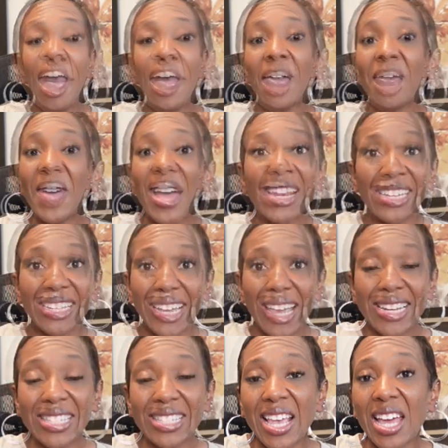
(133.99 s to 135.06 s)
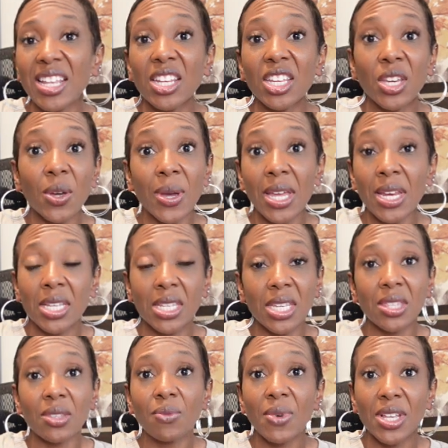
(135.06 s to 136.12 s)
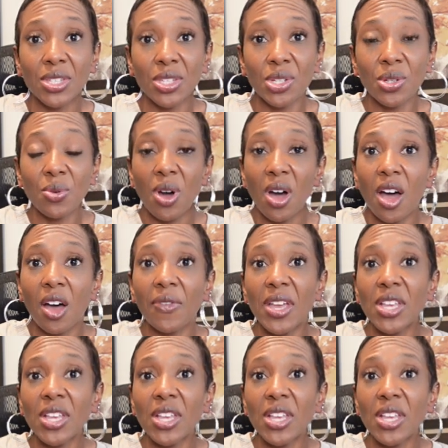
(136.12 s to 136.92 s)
But finally I decided to go ahead and get the residue off,